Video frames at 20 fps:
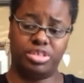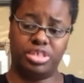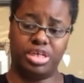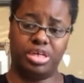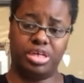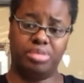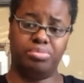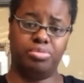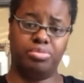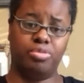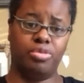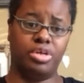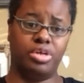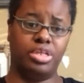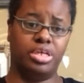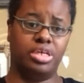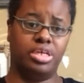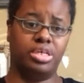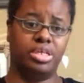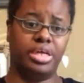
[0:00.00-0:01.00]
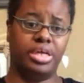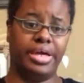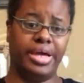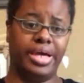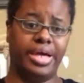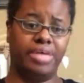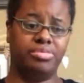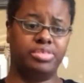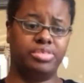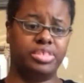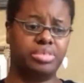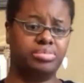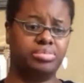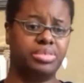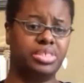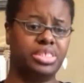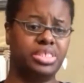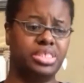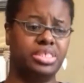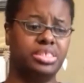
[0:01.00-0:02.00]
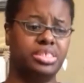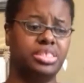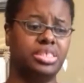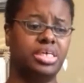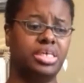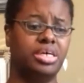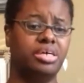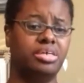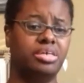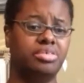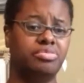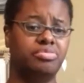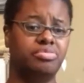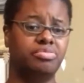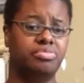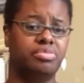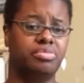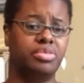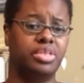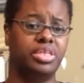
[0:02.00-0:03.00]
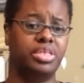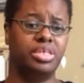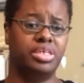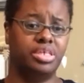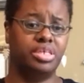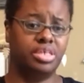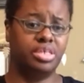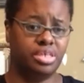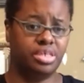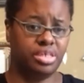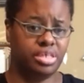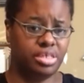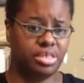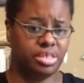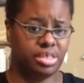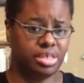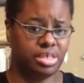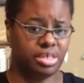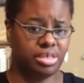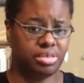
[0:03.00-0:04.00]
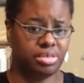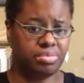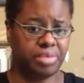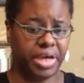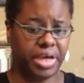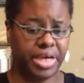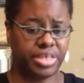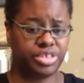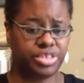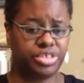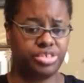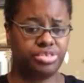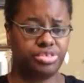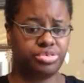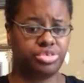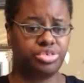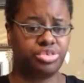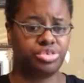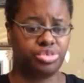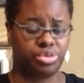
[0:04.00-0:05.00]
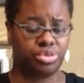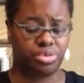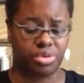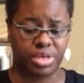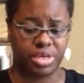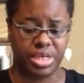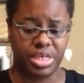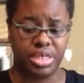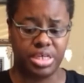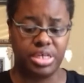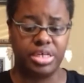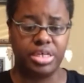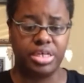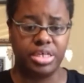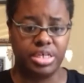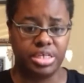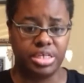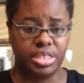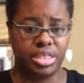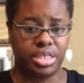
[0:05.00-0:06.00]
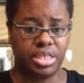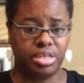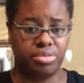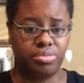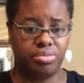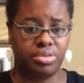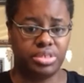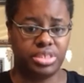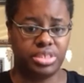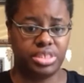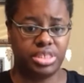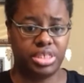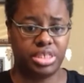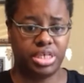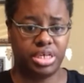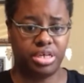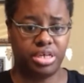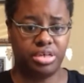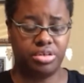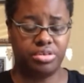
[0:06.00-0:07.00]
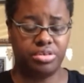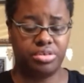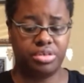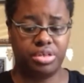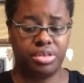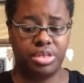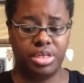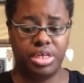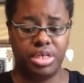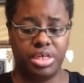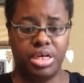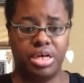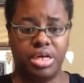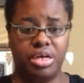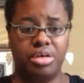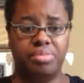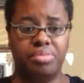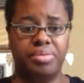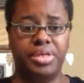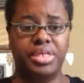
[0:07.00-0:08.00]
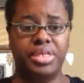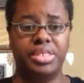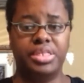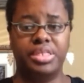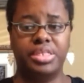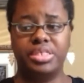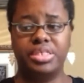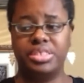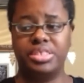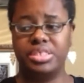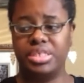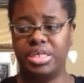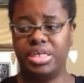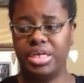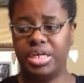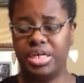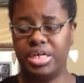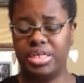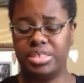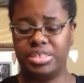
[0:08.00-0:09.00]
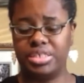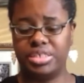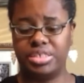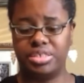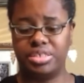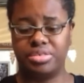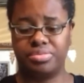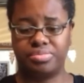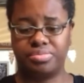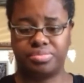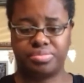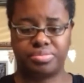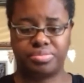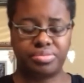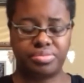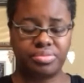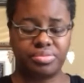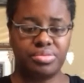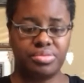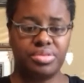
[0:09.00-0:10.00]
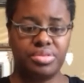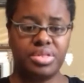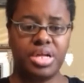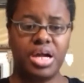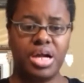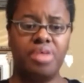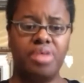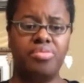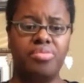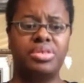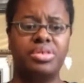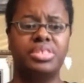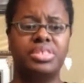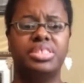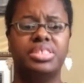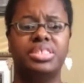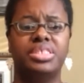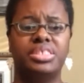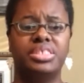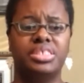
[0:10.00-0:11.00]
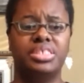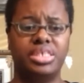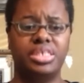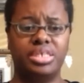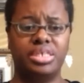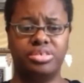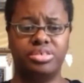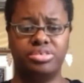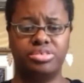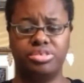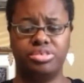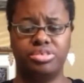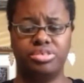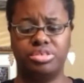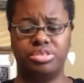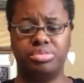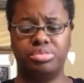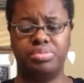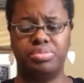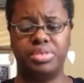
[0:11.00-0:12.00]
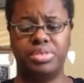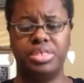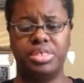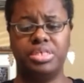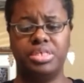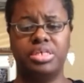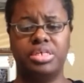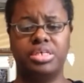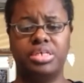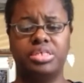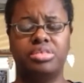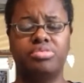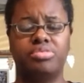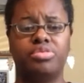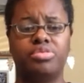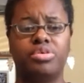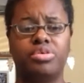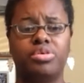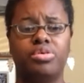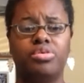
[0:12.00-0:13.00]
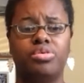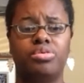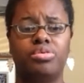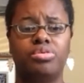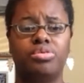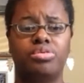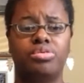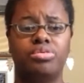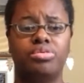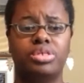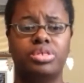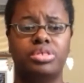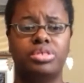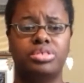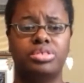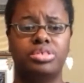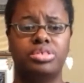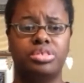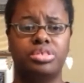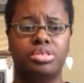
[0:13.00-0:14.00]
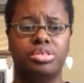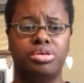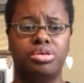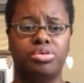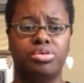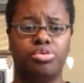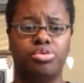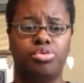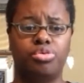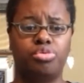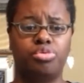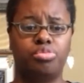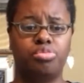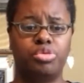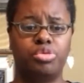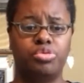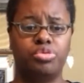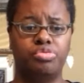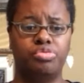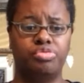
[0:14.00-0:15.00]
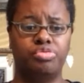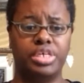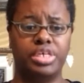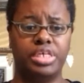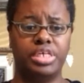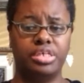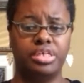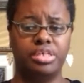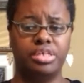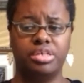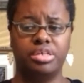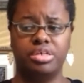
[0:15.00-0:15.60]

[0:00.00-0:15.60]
I want to have some sense of the action or story that I want to tell. In this case, I want this character to be kind of old and slow moving.